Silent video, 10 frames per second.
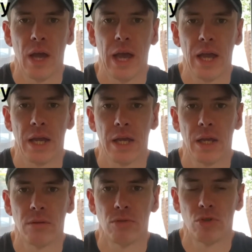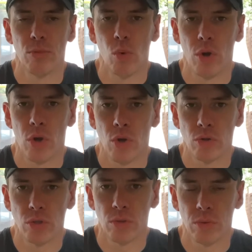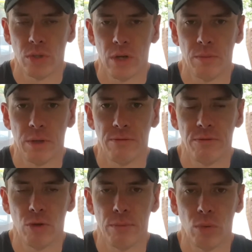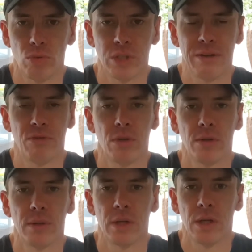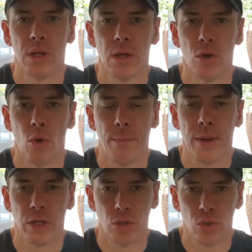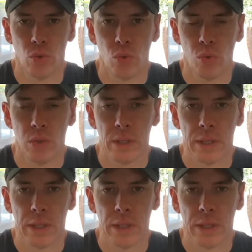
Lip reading: a smaller notch, which may be a few mils different, not much at all.